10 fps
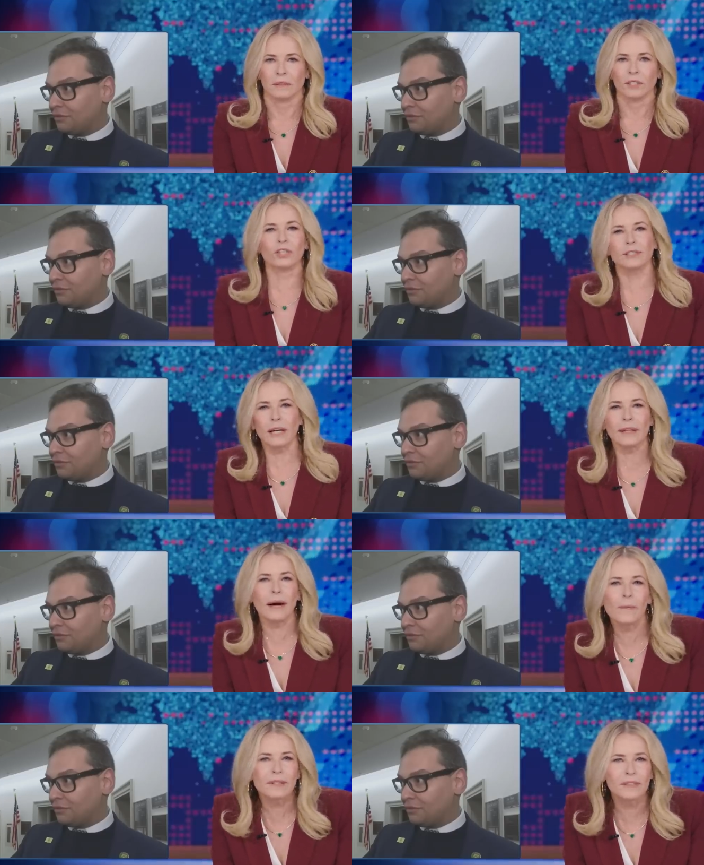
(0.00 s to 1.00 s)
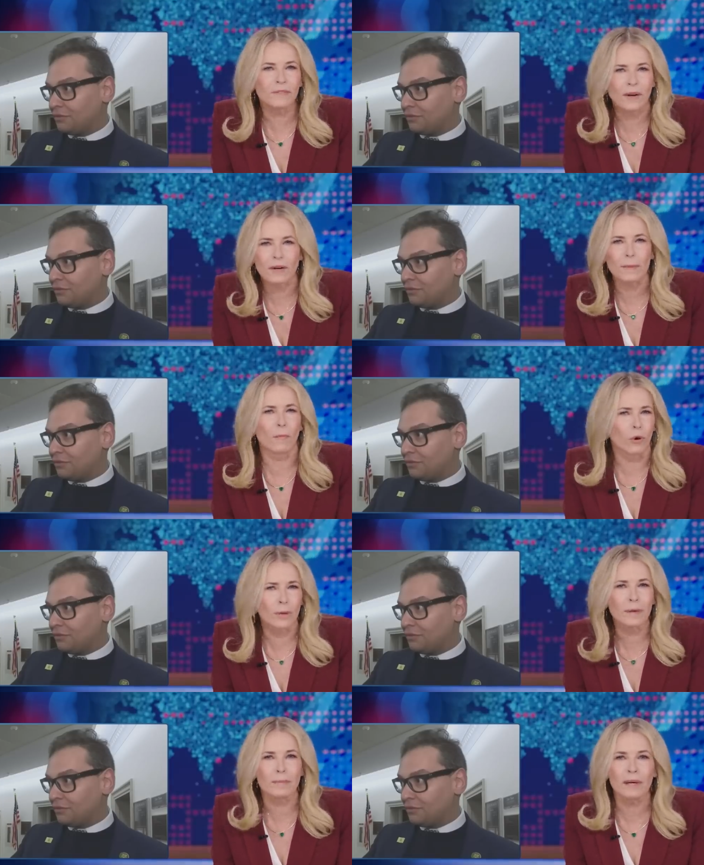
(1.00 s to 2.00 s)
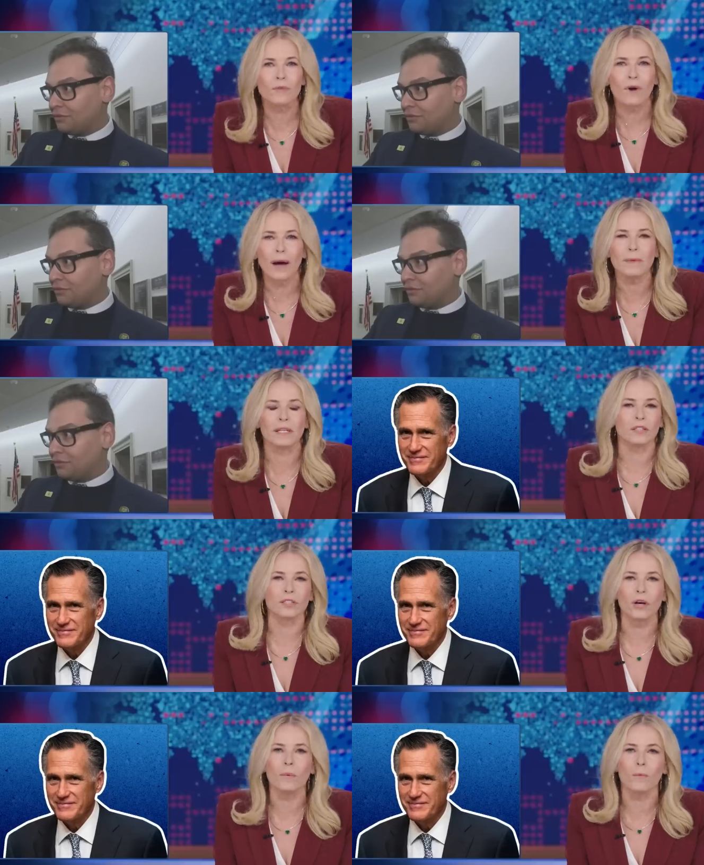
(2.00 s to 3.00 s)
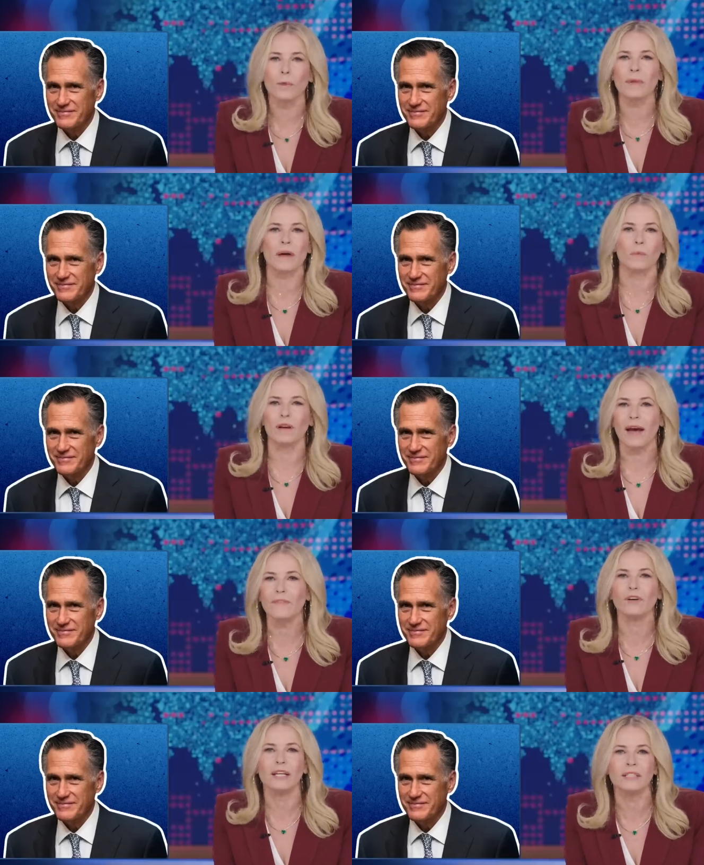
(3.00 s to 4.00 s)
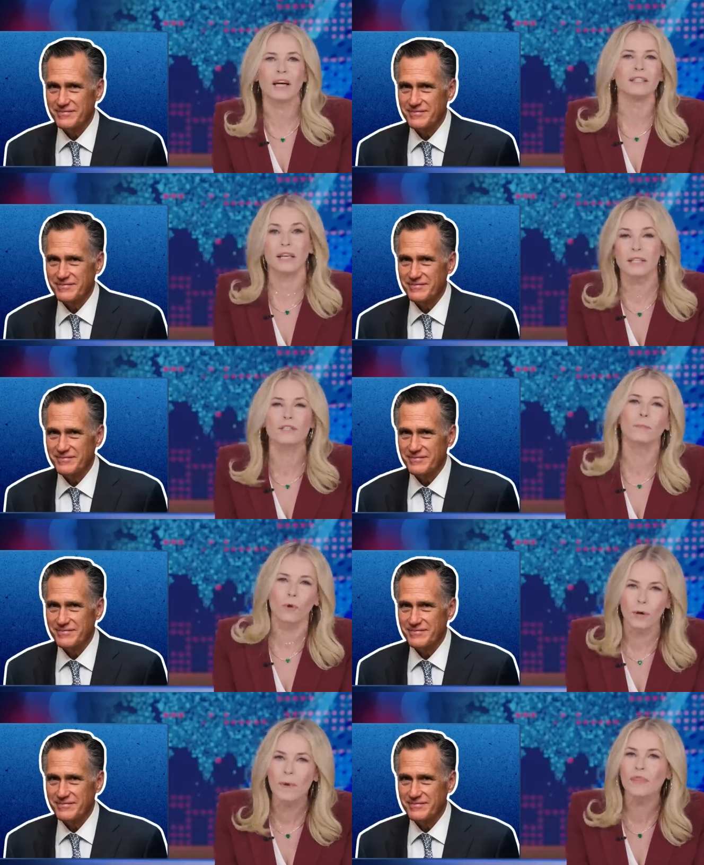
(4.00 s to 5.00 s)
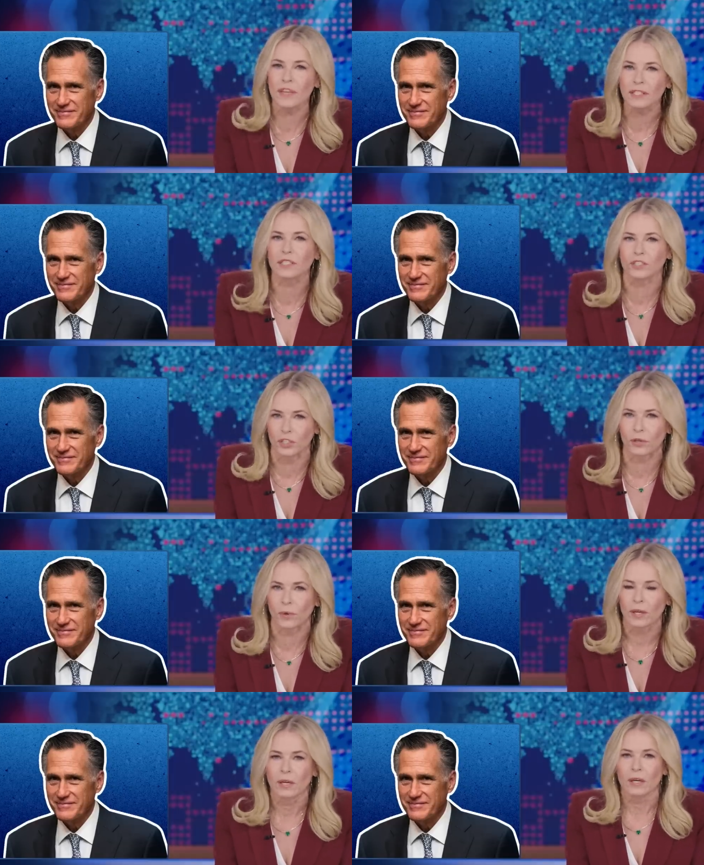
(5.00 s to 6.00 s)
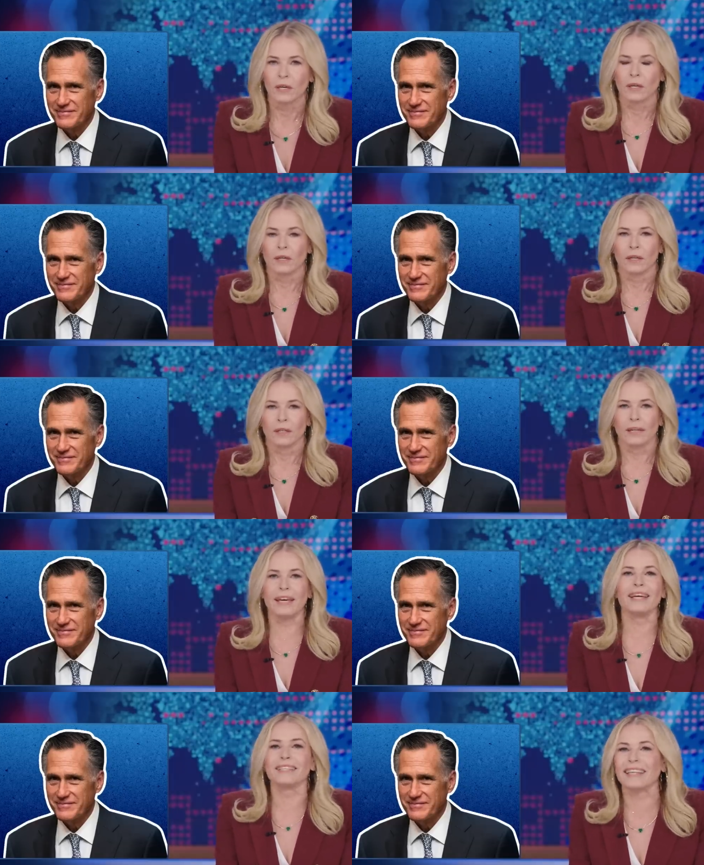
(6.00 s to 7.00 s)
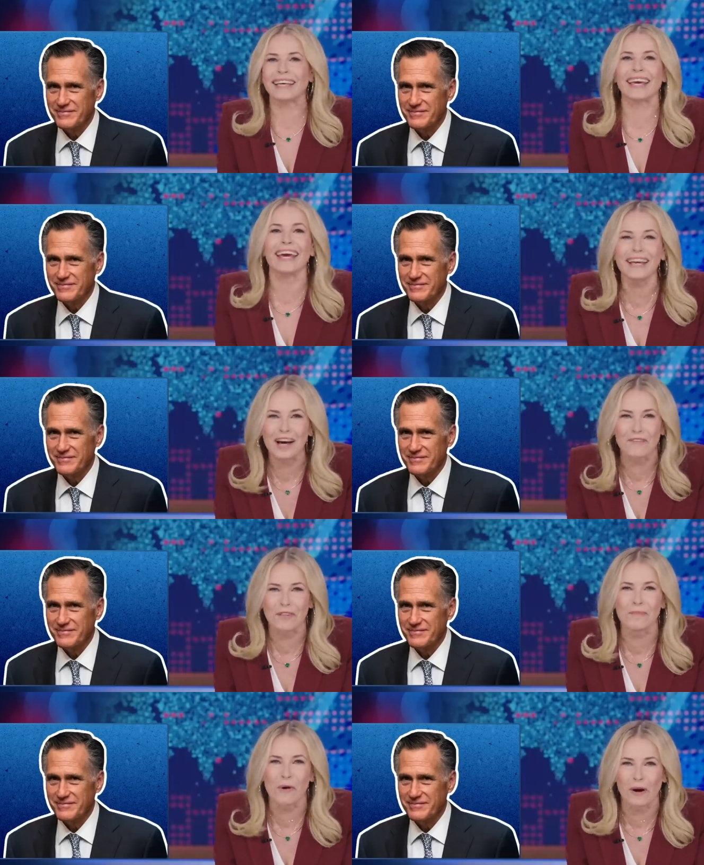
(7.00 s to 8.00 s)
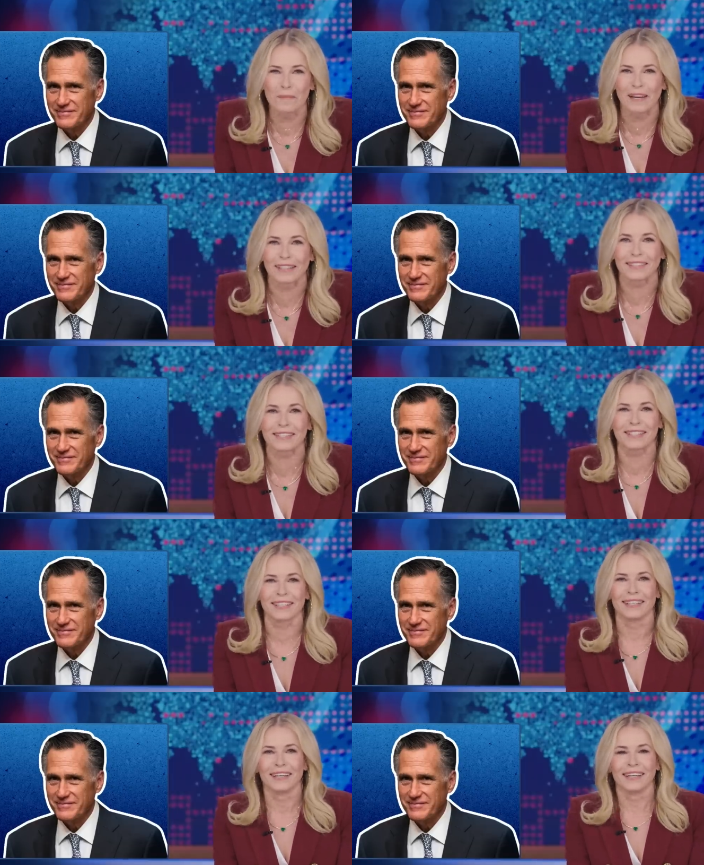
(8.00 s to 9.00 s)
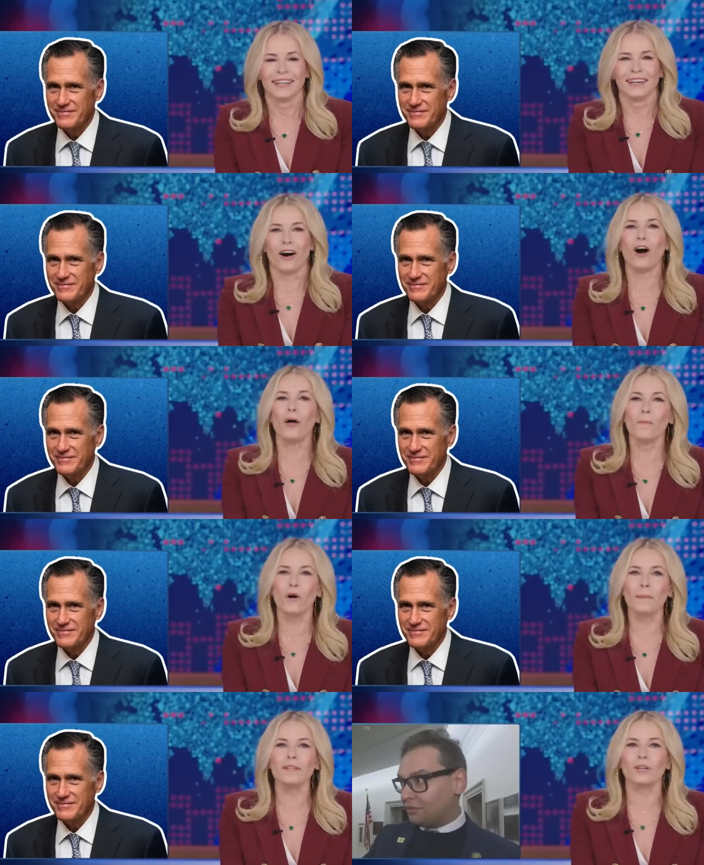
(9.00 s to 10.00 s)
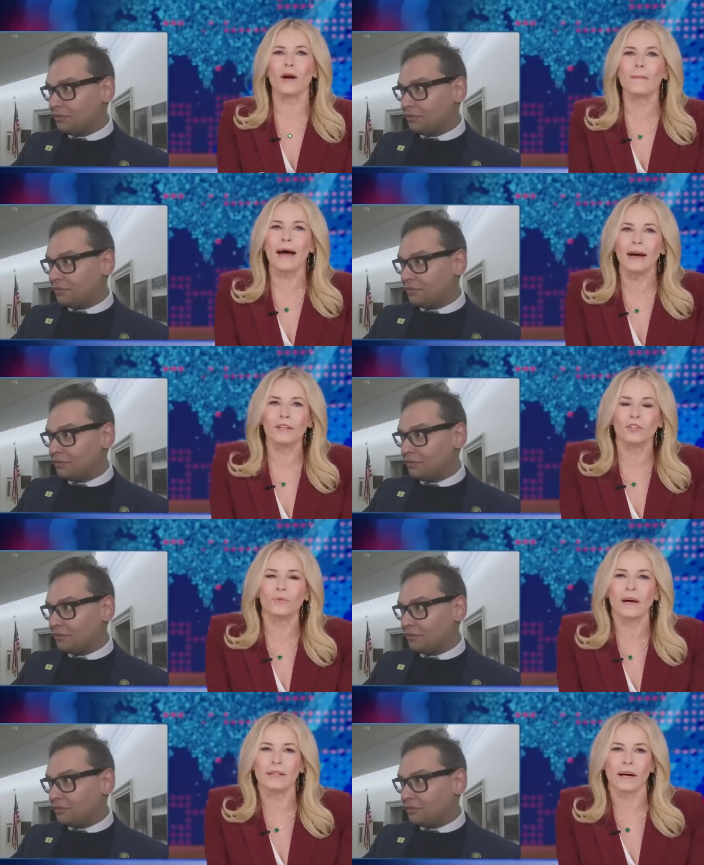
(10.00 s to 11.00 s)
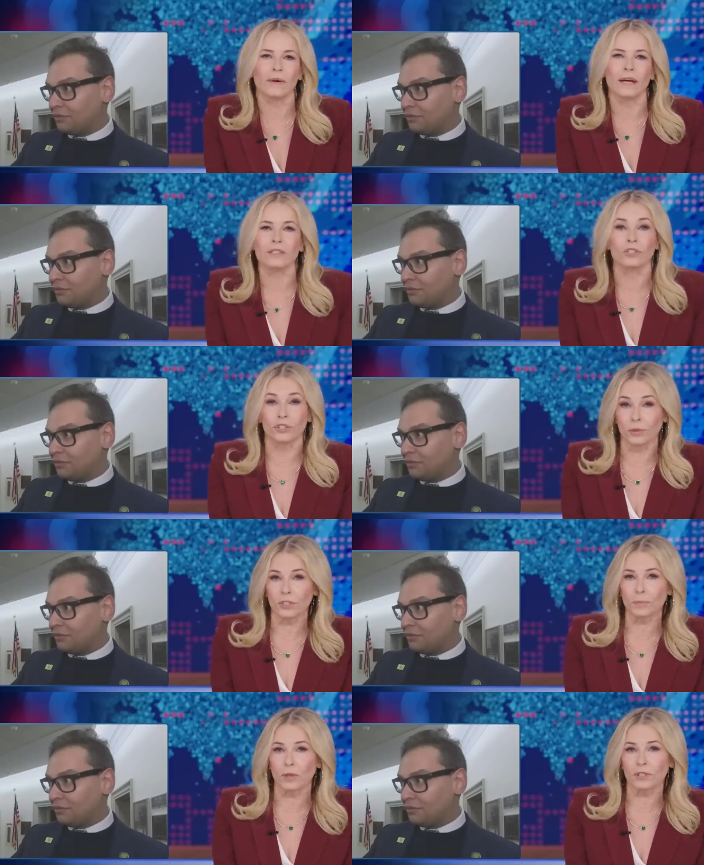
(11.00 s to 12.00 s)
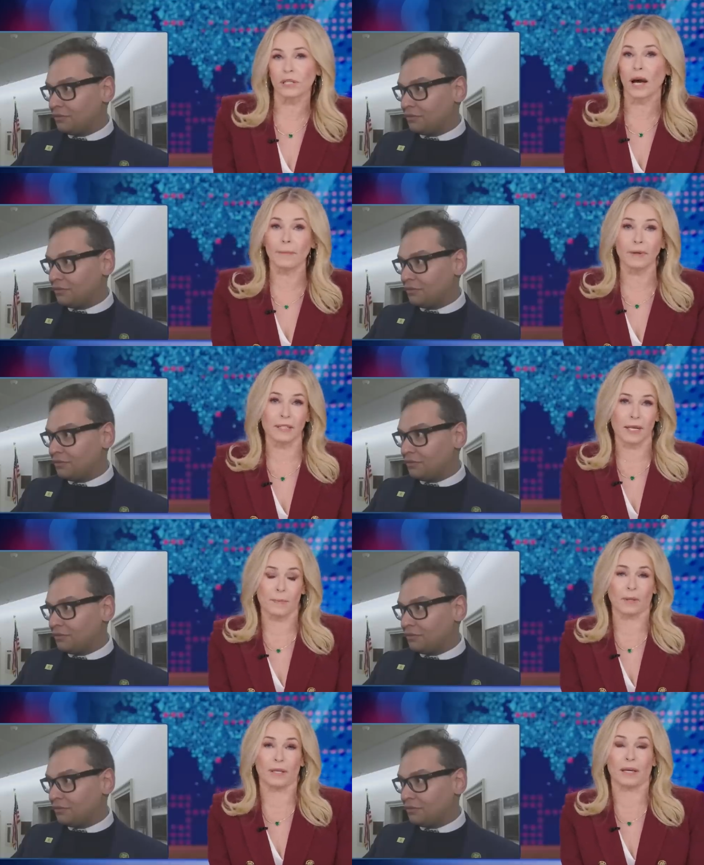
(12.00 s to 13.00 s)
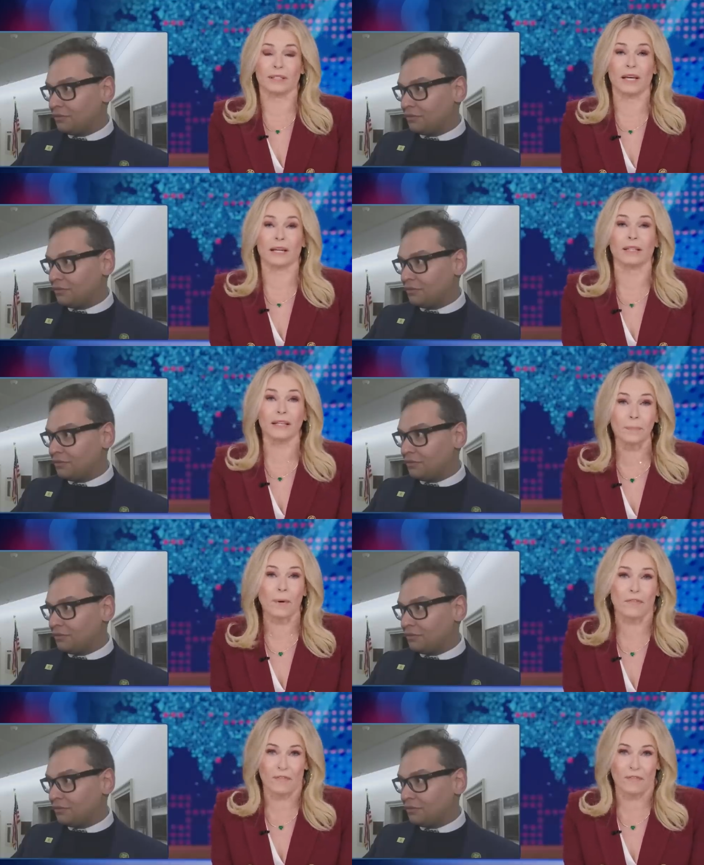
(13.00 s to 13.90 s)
Speaker 1: You're saying that wasn't very Mormon? Mitt Romney is so Mormon that whatever he does is the Mormon thing to do. he is the king of the Mormons. All Mormons are mad at you right now, and as a Jewish person, I'm going to take a leap of